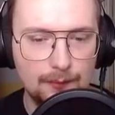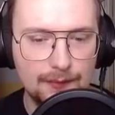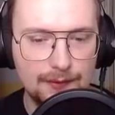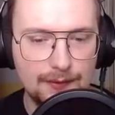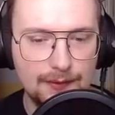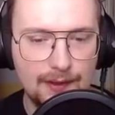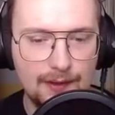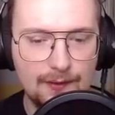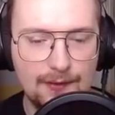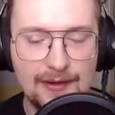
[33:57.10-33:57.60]

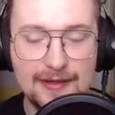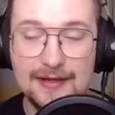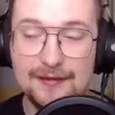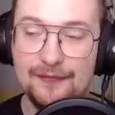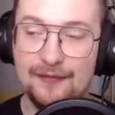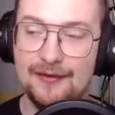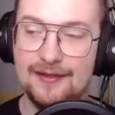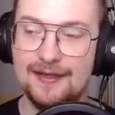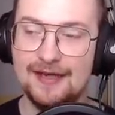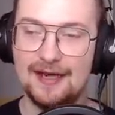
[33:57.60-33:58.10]
Yeah,
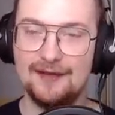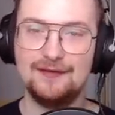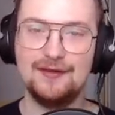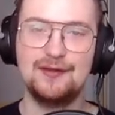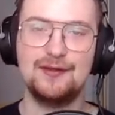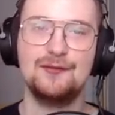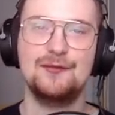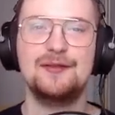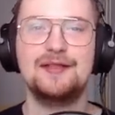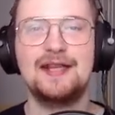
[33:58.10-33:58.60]
another thing I have to
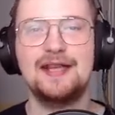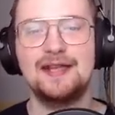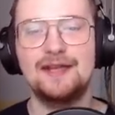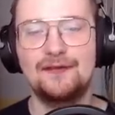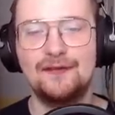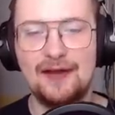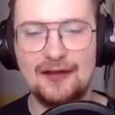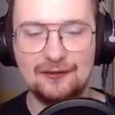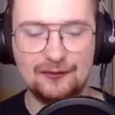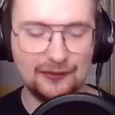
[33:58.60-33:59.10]
do is get the
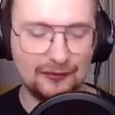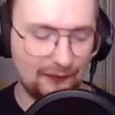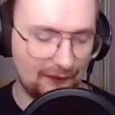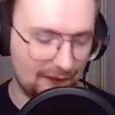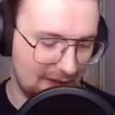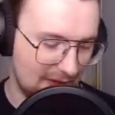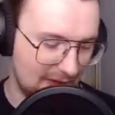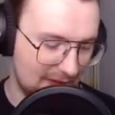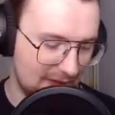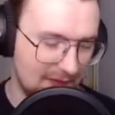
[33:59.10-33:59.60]
Valkyrie
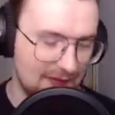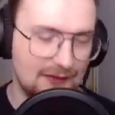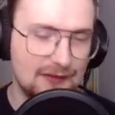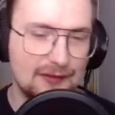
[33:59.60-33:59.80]
finishes